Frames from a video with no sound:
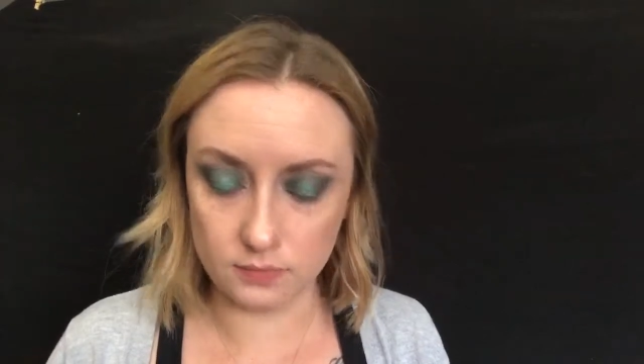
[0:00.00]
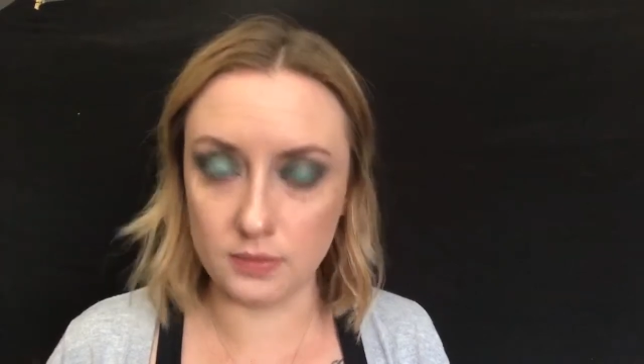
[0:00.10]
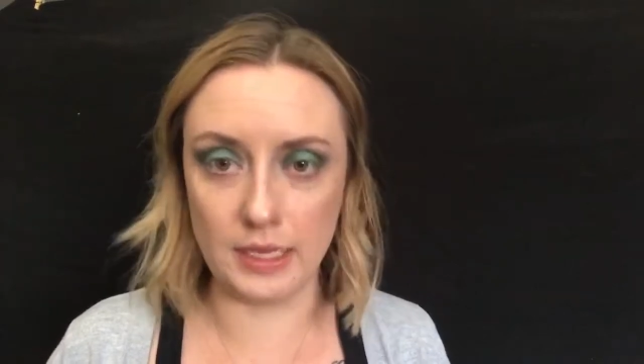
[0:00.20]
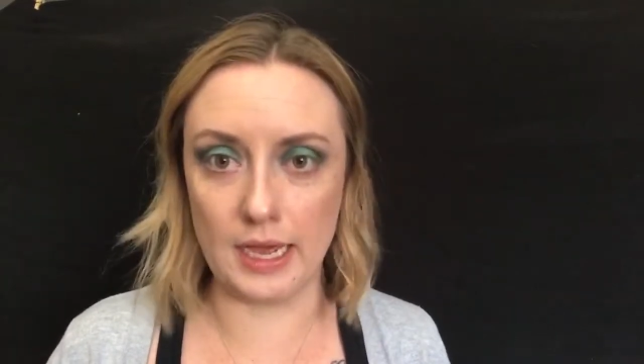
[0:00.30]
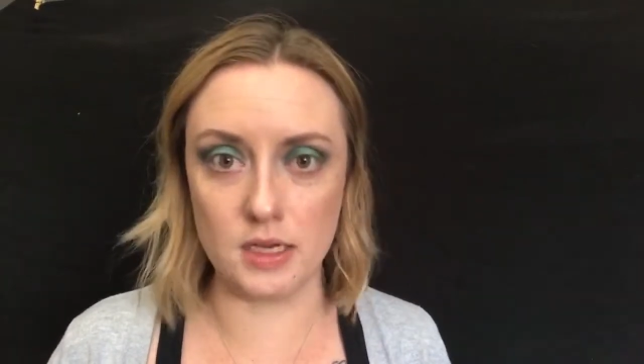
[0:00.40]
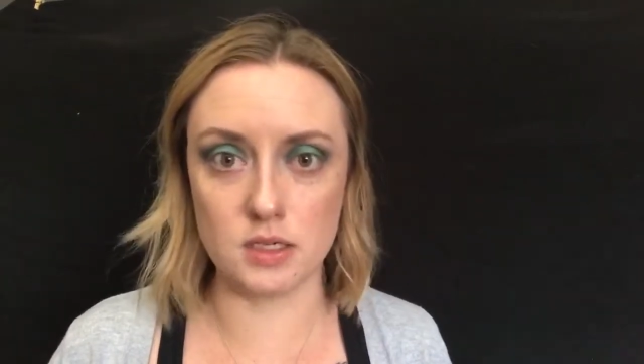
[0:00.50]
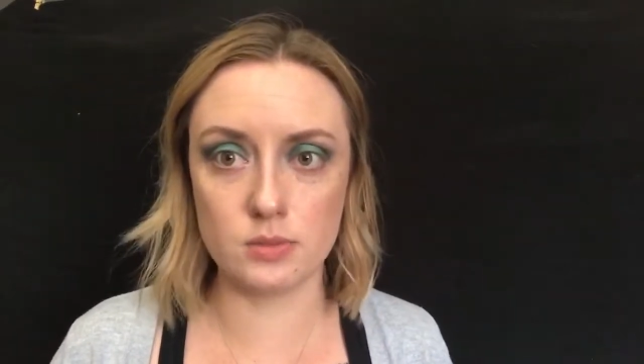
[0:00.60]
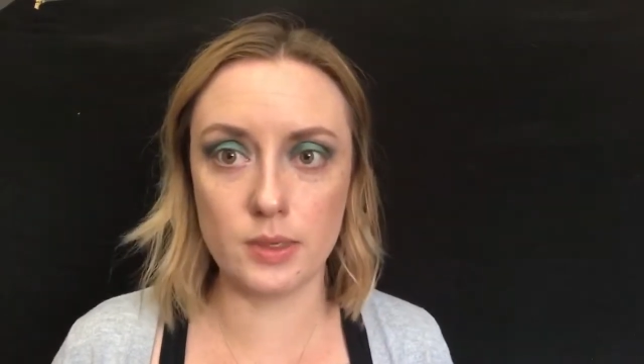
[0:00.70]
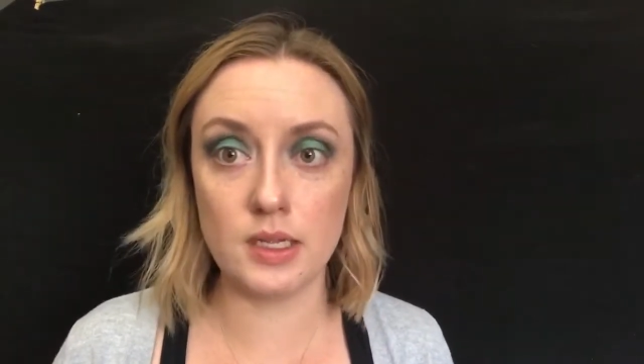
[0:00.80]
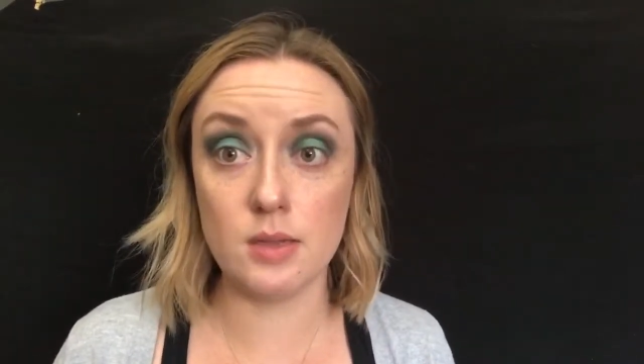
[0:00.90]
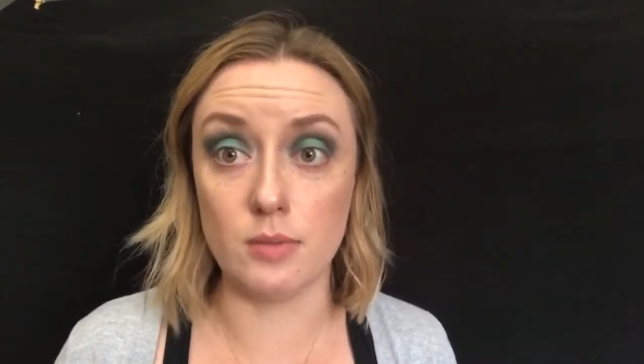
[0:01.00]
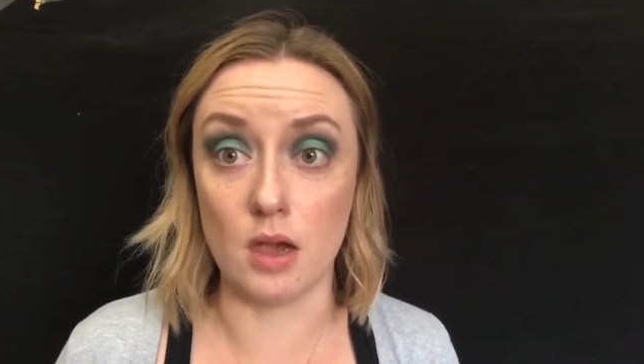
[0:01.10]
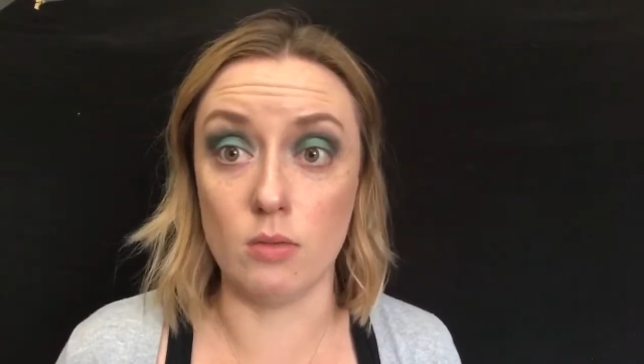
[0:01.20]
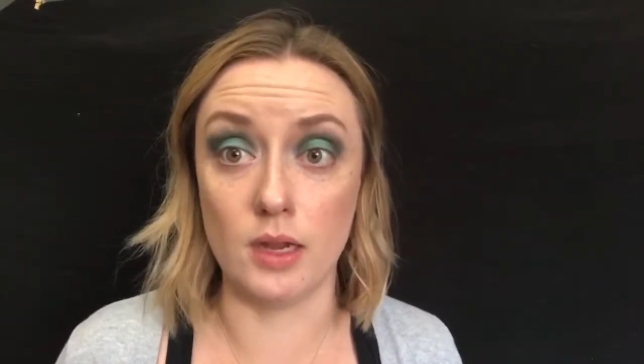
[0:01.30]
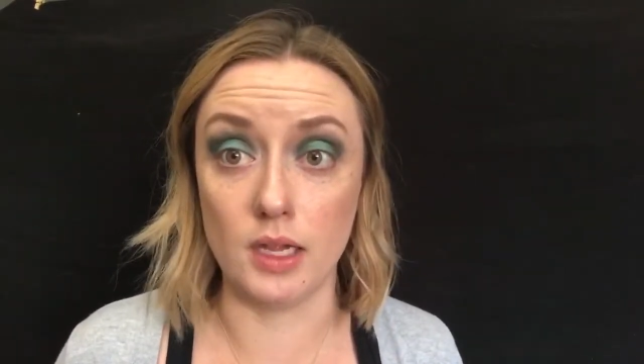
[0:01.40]
Like I just want to keep
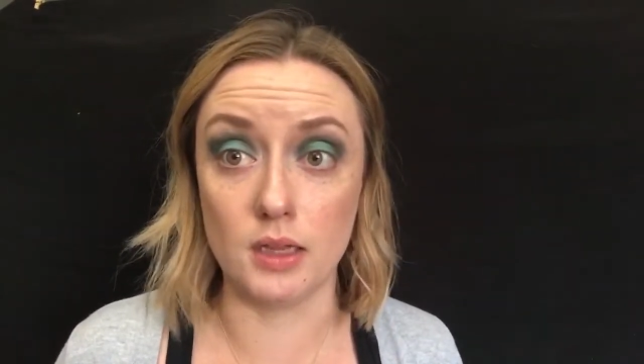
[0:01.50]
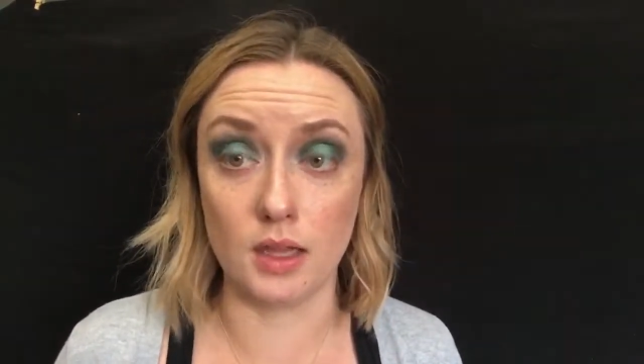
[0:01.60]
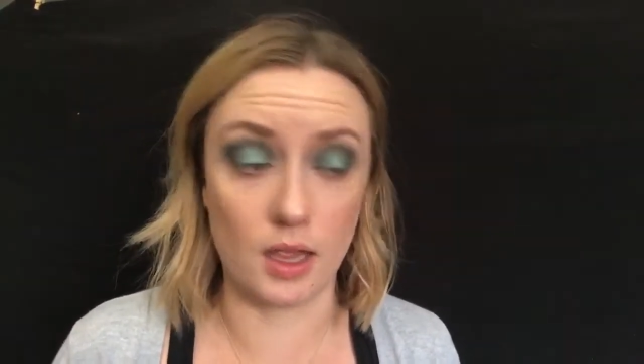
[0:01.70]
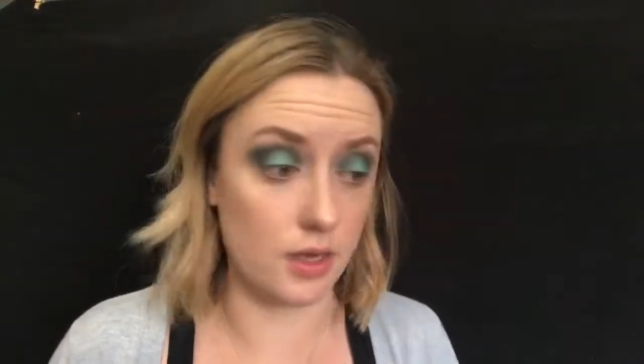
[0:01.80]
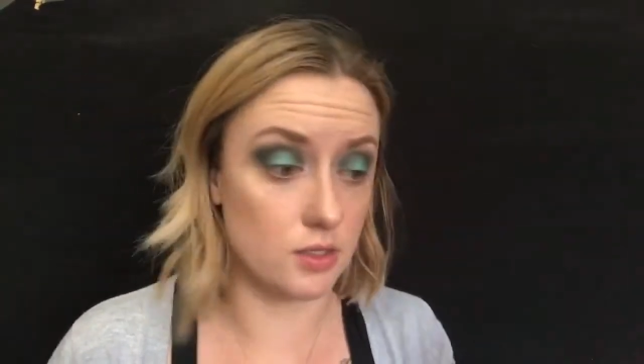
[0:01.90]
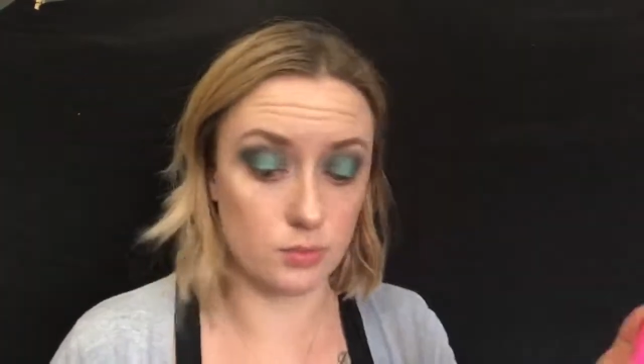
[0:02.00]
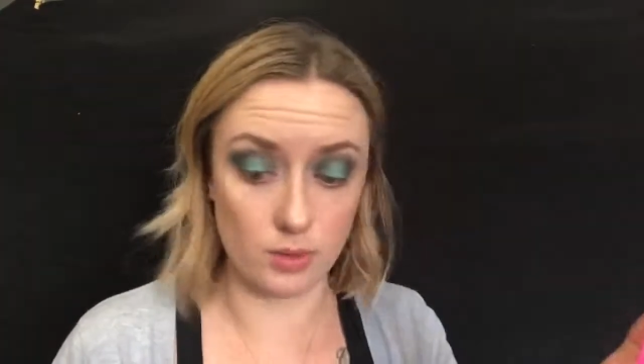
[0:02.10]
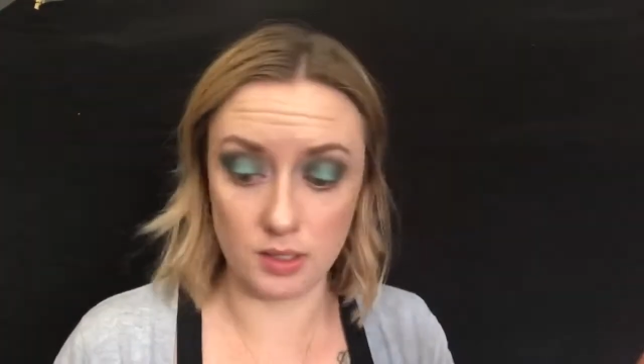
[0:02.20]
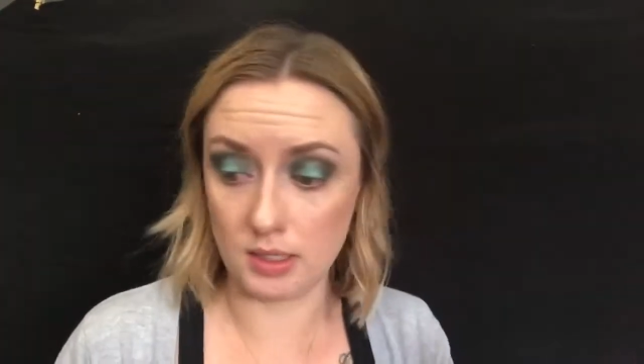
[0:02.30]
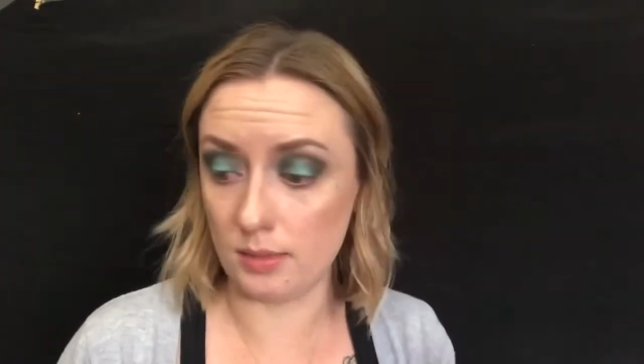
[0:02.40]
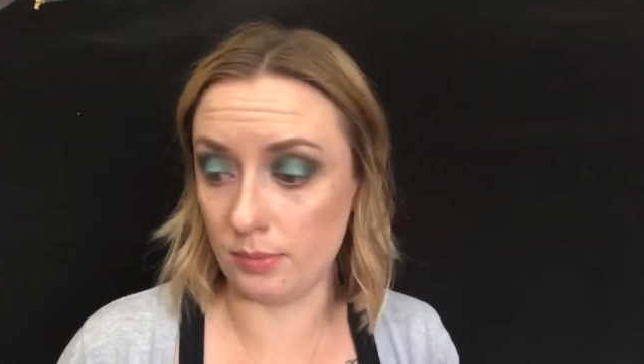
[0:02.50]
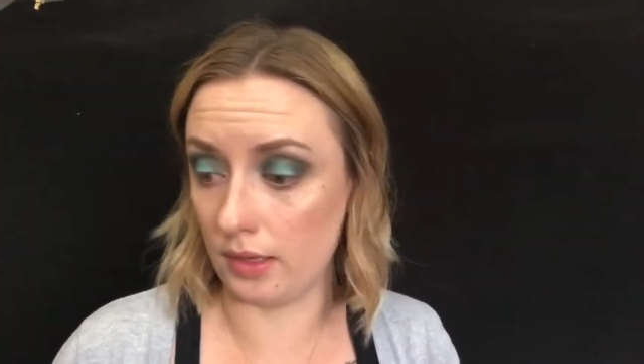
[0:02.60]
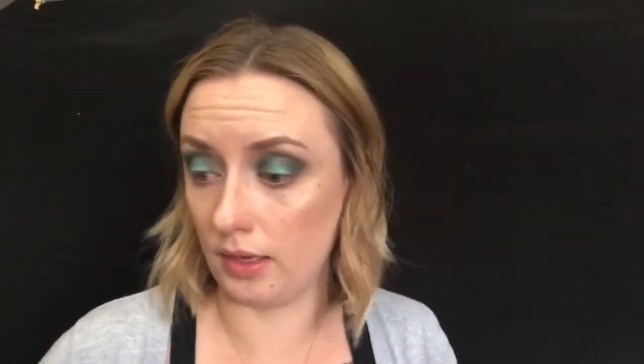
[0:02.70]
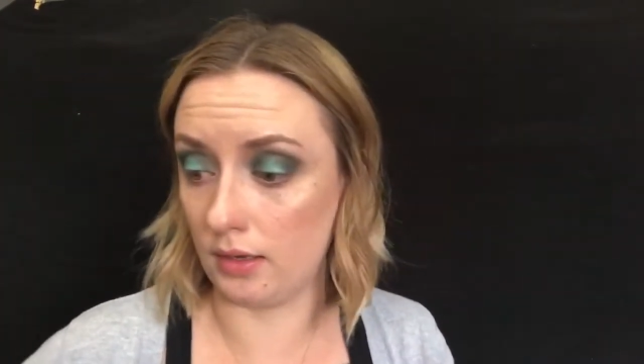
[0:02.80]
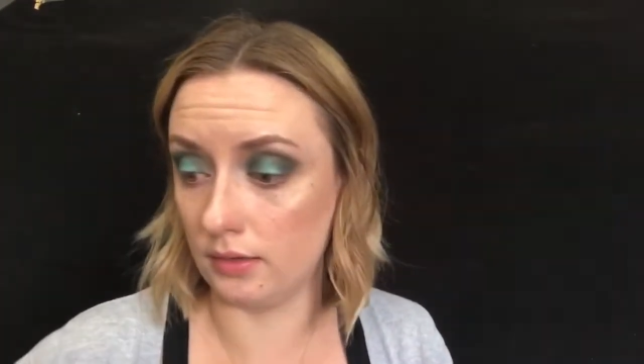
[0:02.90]
going. Like I just want to keep
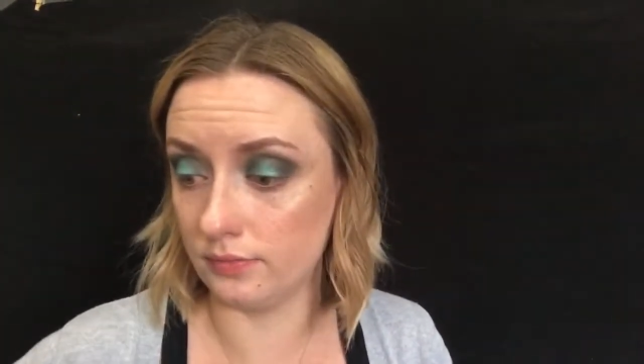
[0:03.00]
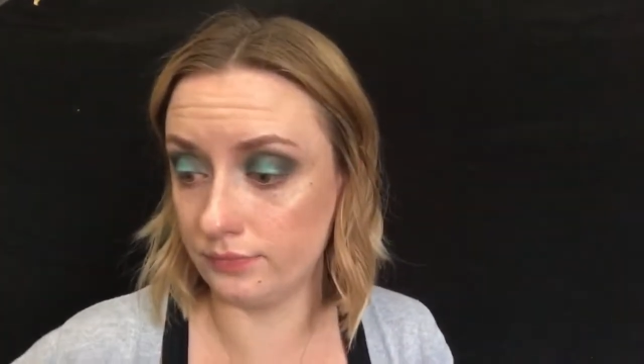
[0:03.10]
like